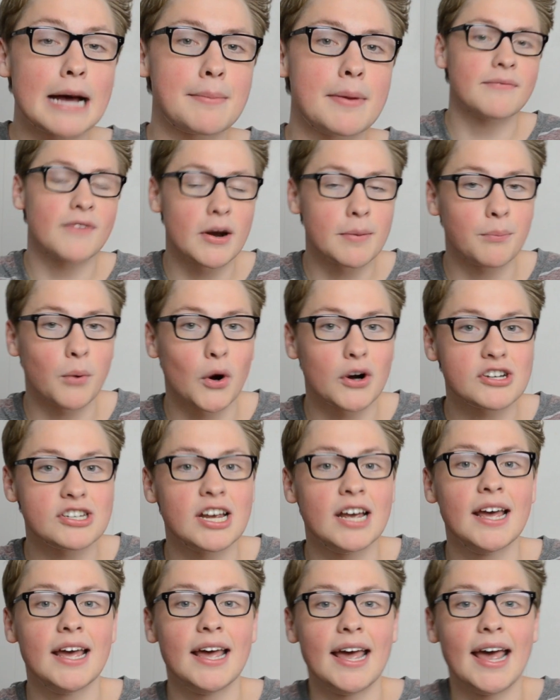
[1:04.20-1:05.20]
on my front porch
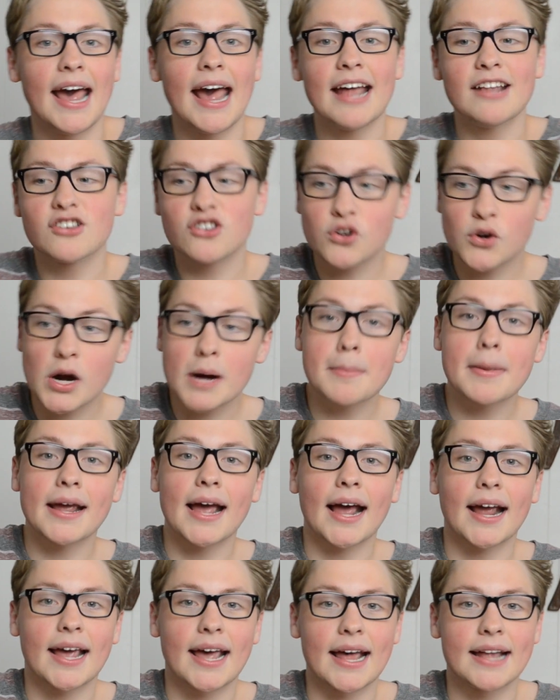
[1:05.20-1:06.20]
and
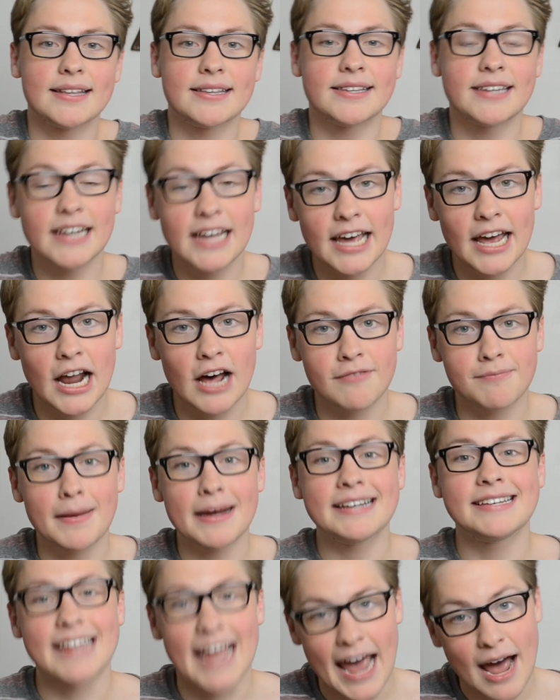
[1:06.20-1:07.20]
screaming at kids to get off
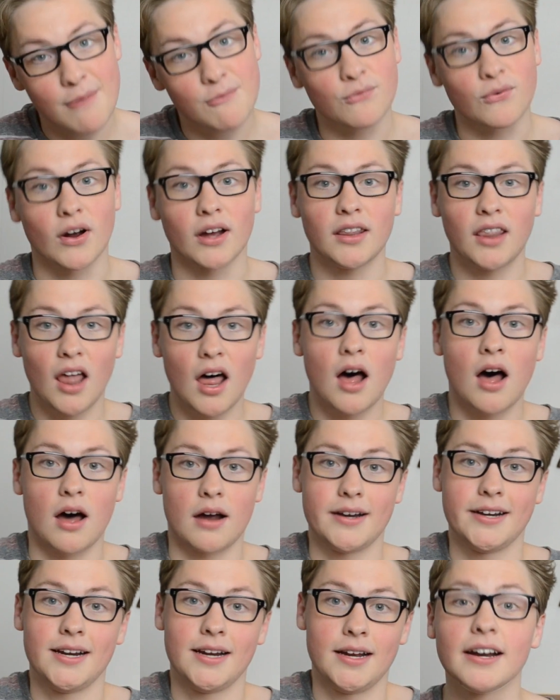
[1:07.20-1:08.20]
my damn front lawn.